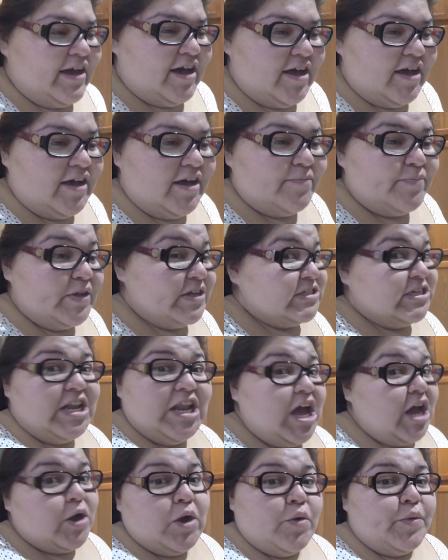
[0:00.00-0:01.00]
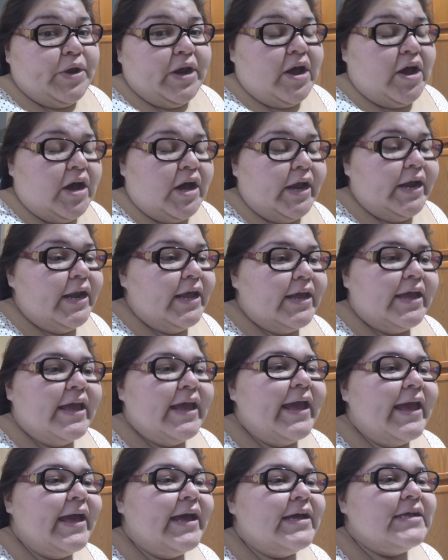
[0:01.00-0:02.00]
There's a lot going on,
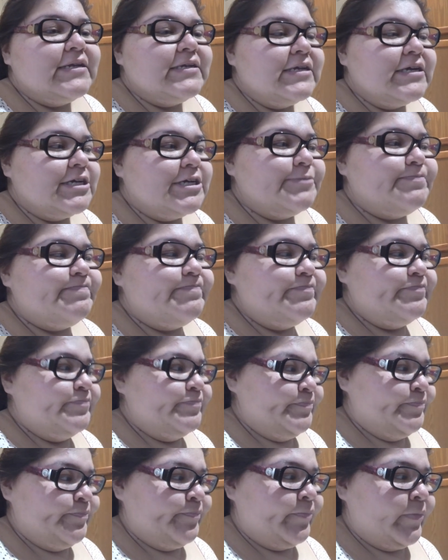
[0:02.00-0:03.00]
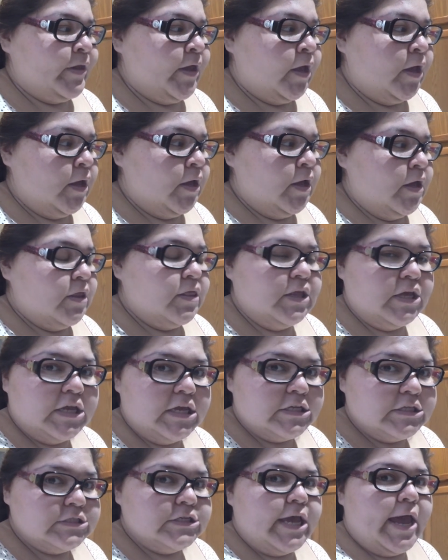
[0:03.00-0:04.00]
and the
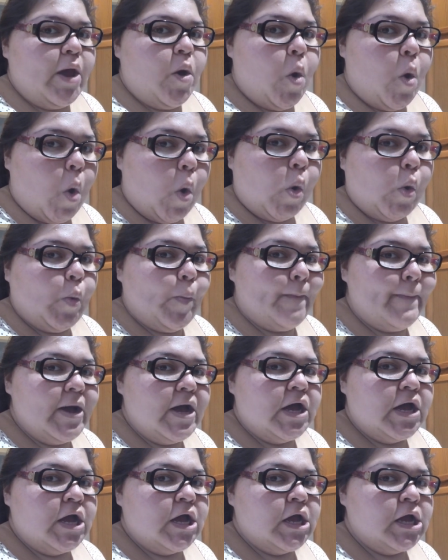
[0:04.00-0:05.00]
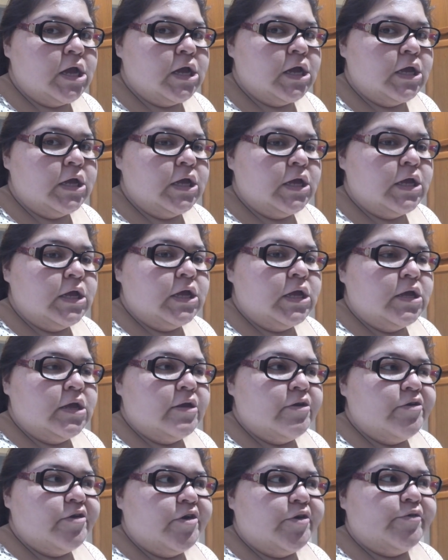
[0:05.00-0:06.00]
kids get home
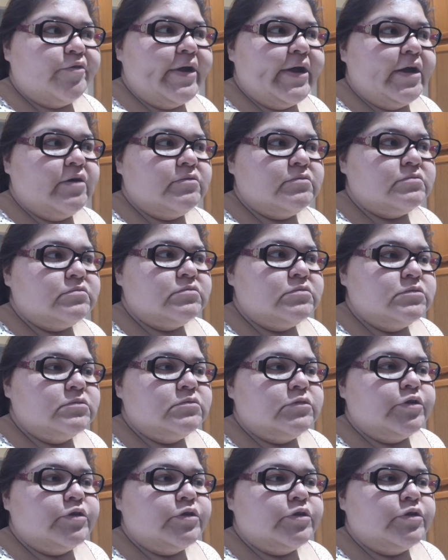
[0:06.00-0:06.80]
around